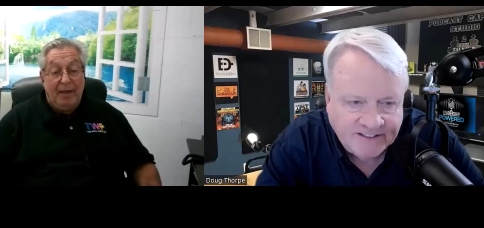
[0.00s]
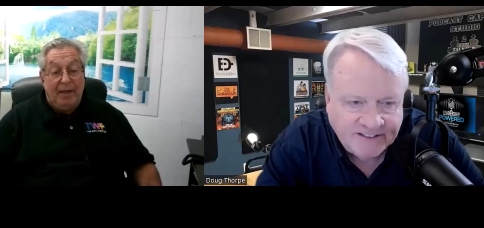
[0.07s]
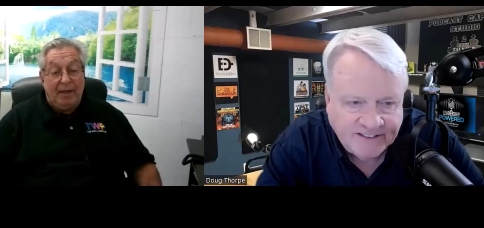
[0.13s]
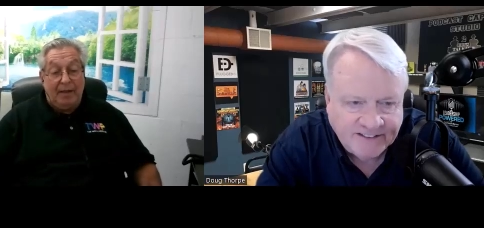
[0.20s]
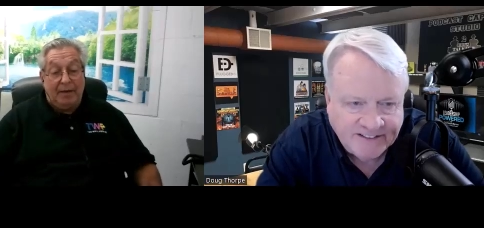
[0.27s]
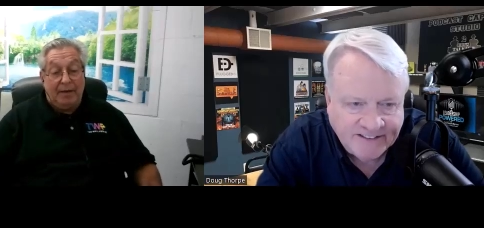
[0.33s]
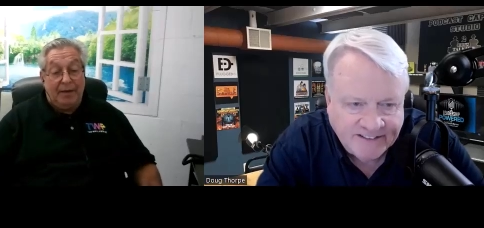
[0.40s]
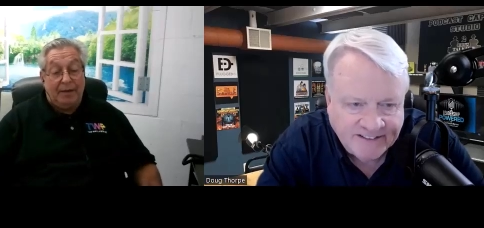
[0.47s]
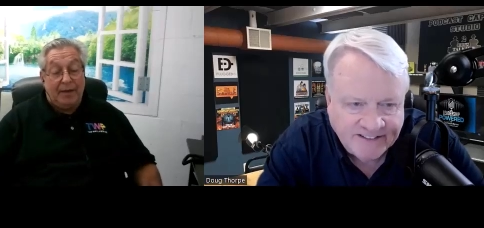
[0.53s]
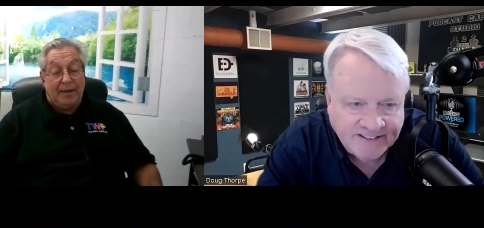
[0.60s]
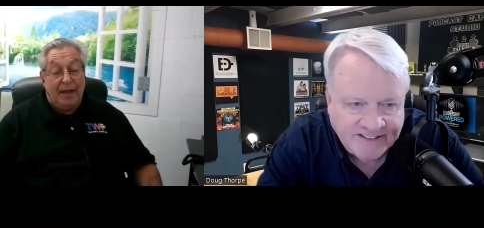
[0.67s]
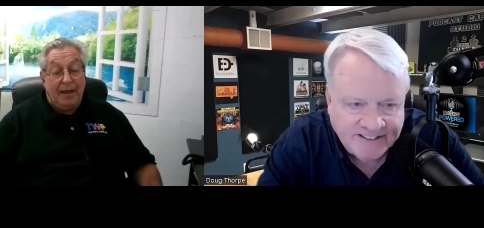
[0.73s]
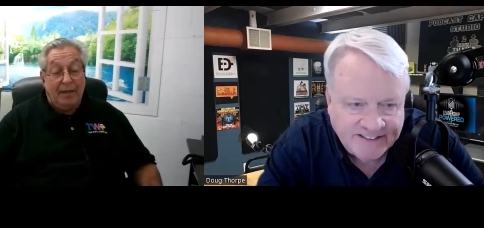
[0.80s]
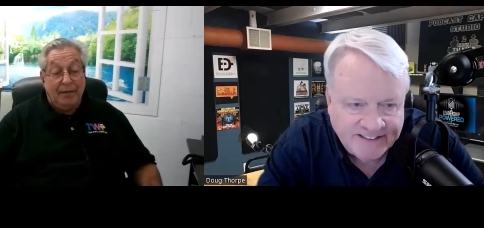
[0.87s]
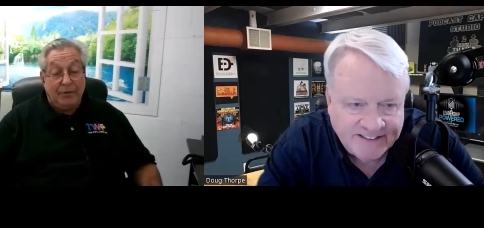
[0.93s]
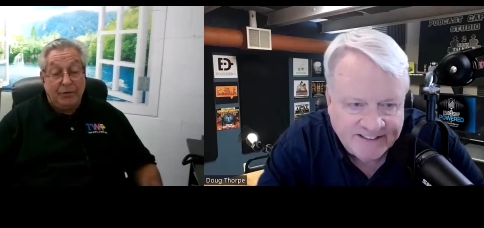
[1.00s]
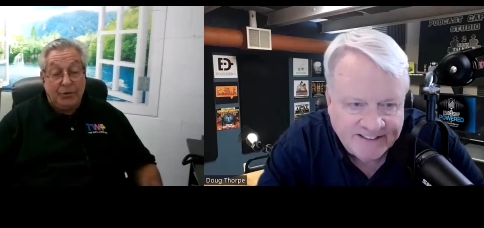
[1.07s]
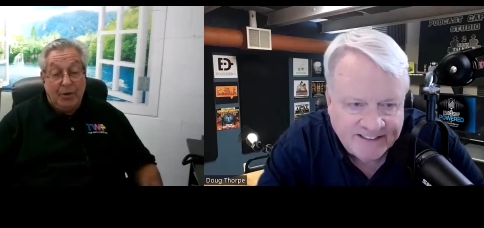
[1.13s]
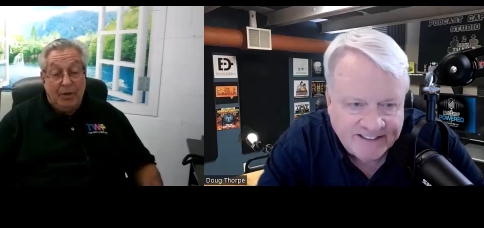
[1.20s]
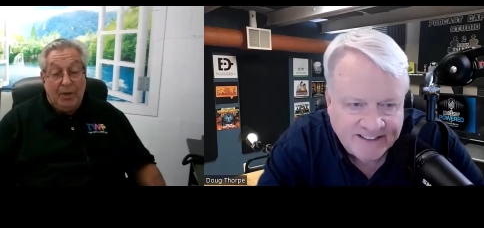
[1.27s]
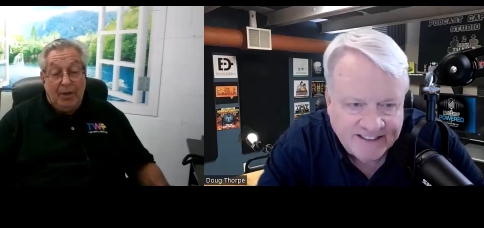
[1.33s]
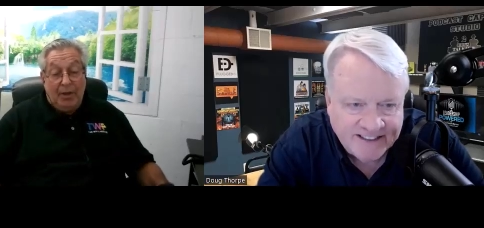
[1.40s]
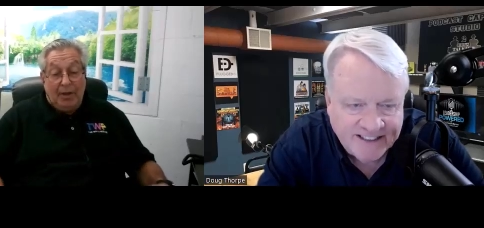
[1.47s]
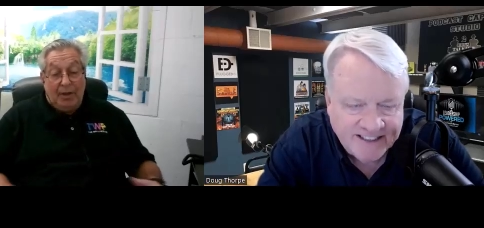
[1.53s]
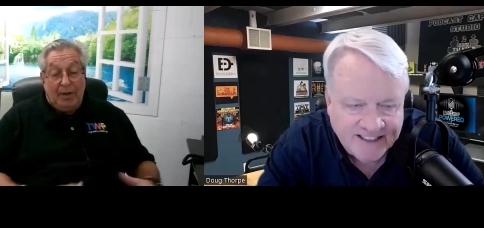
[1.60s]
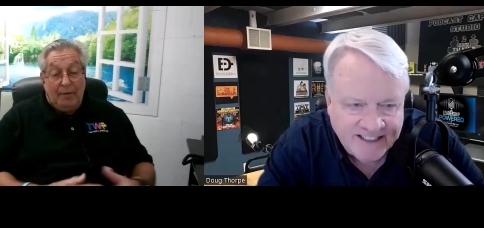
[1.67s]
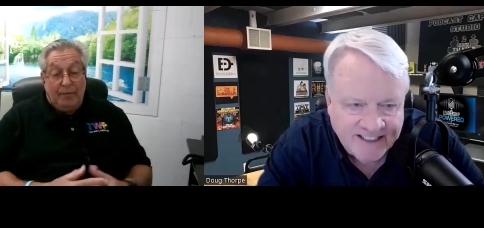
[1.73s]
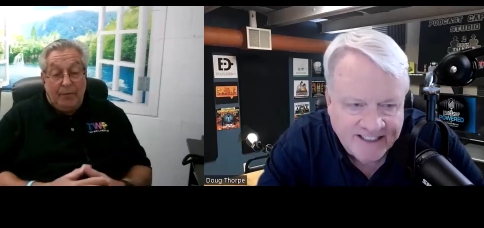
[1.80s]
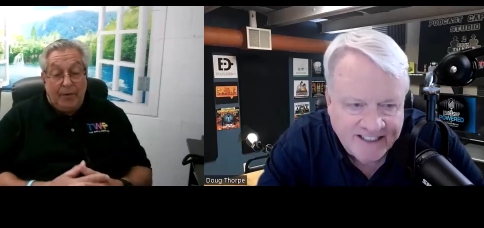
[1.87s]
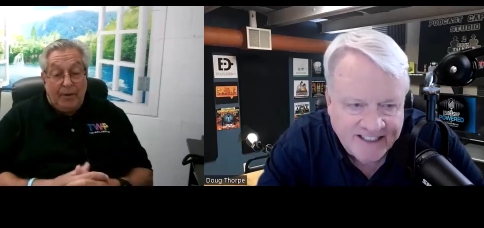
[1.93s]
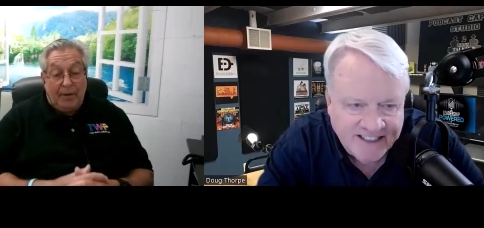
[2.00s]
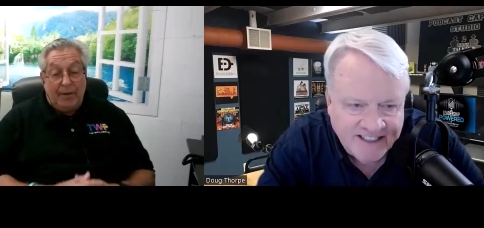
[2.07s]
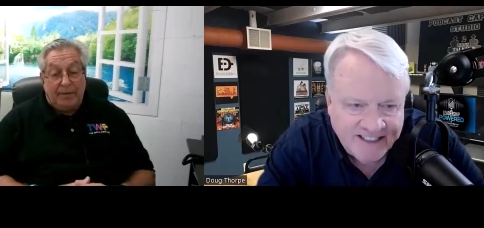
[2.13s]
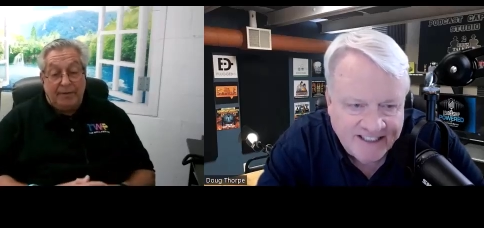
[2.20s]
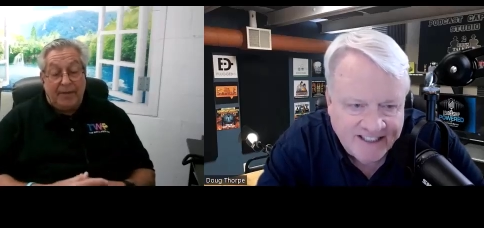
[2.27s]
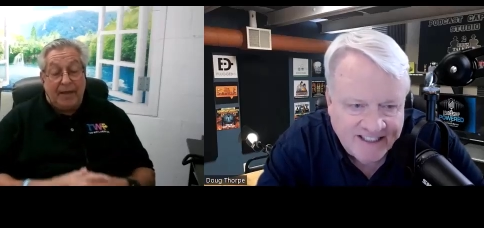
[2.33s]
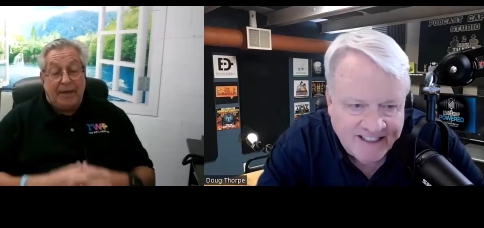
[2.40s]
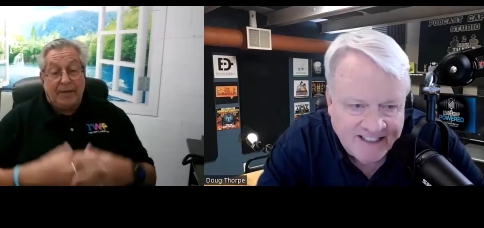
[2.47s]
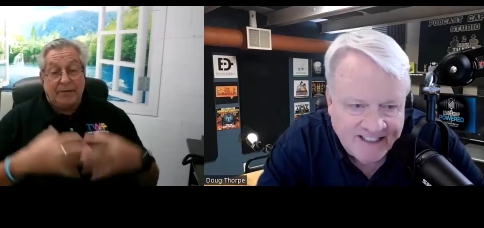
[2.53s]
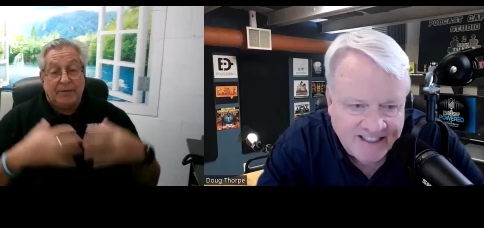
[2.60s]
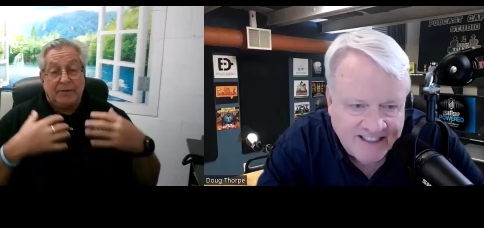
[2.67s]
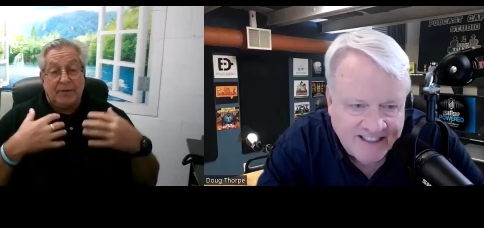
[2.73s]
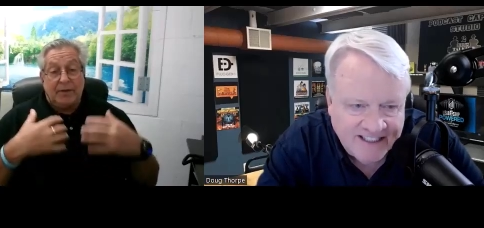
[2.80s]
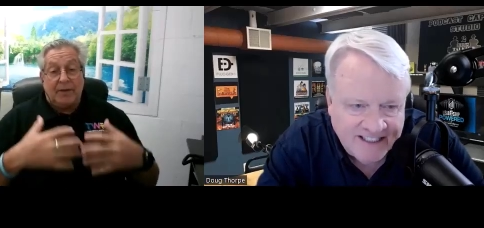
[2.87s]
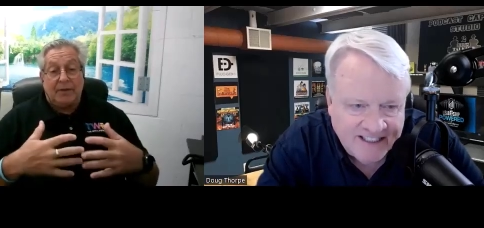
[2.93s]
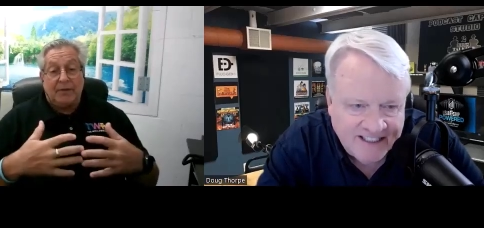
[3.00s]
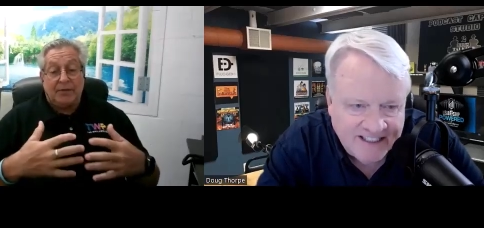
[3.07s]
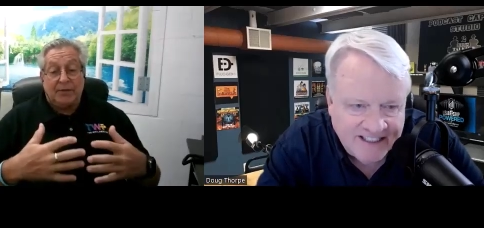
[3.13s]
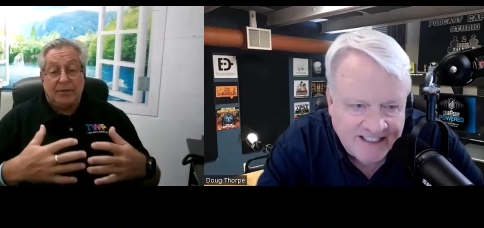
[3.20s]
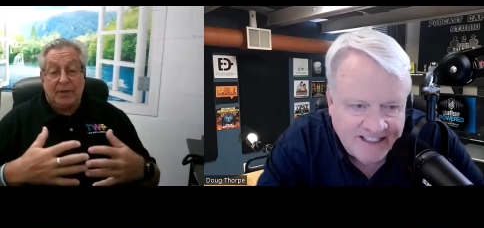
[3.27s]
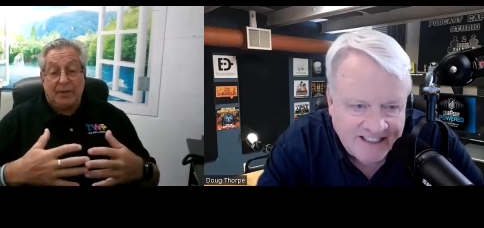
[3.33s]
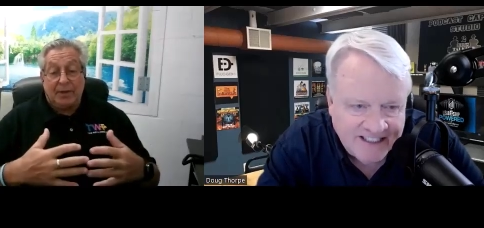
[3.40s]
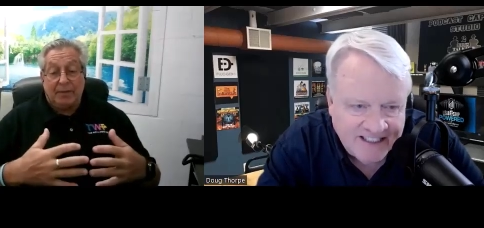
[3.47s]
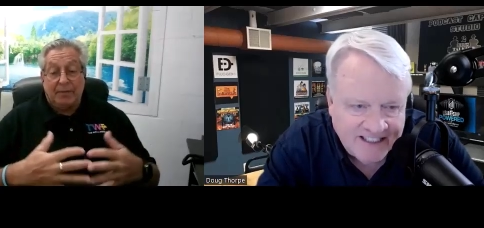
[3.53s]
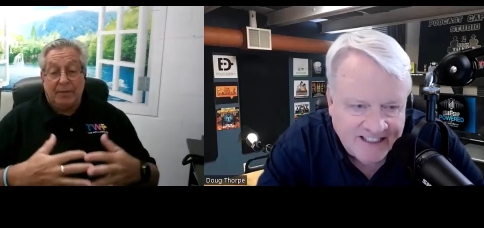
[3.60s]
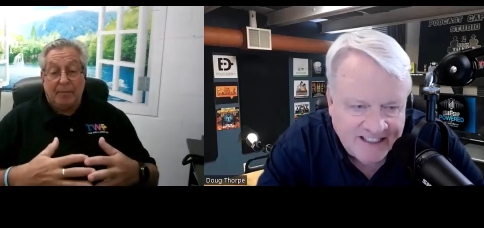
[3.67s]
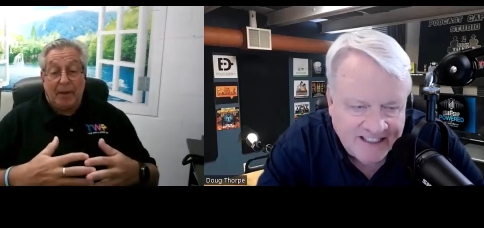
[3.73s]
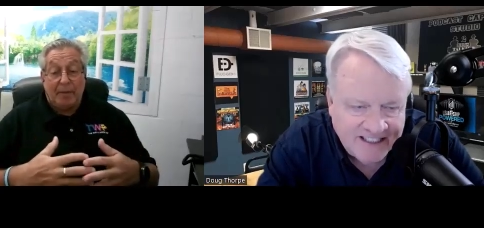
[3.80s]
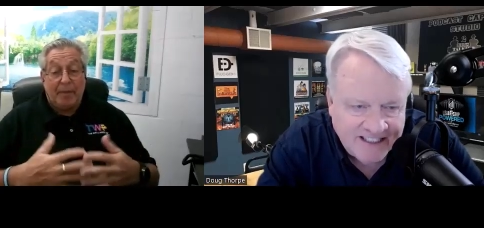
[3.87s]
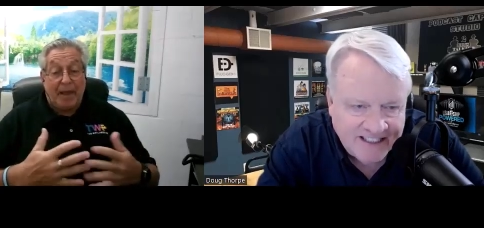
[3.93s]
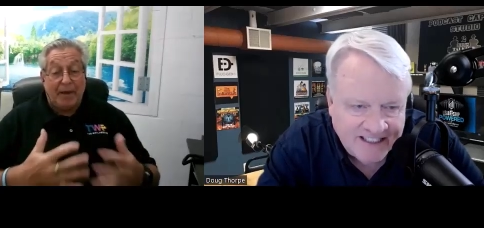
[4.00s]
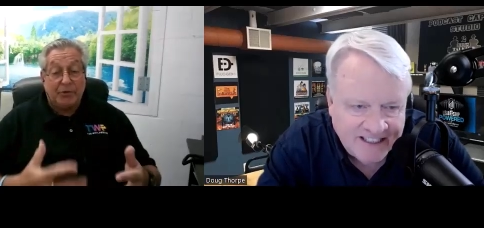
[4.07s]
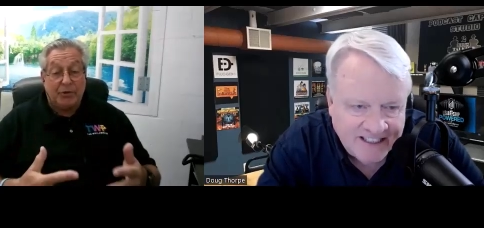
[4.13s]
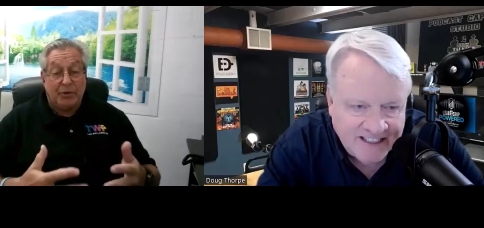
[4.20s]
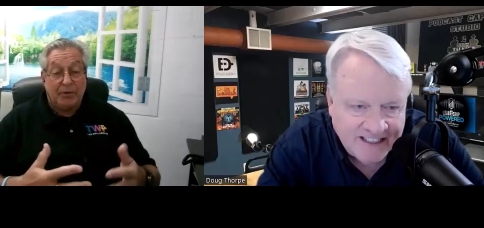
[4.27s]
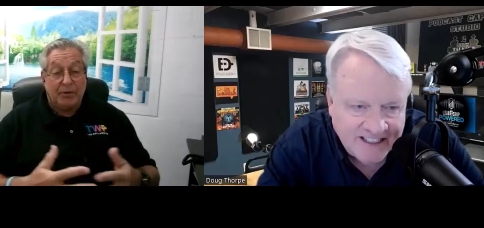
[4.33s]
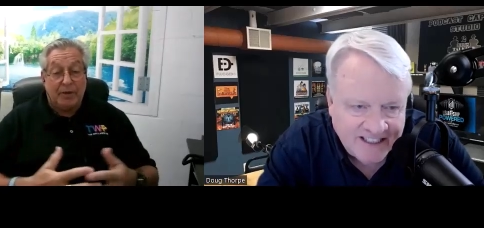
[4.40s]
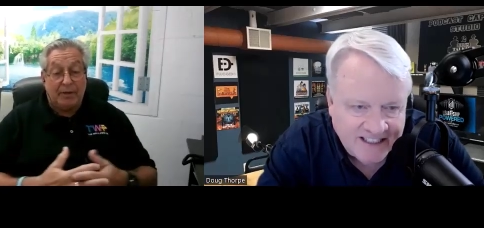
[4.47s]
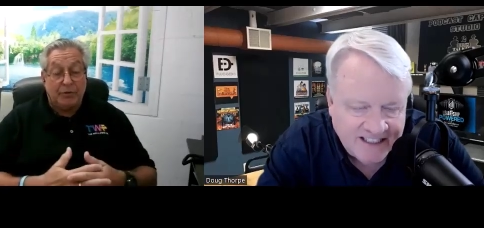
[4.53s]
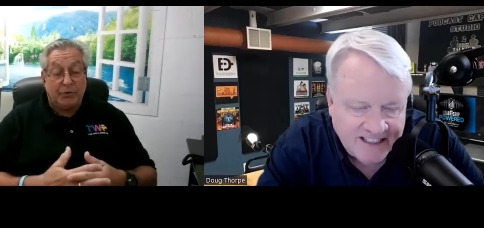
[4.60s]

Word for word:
Speaker 1: uh, in college. Um, tennis is uh, my passion and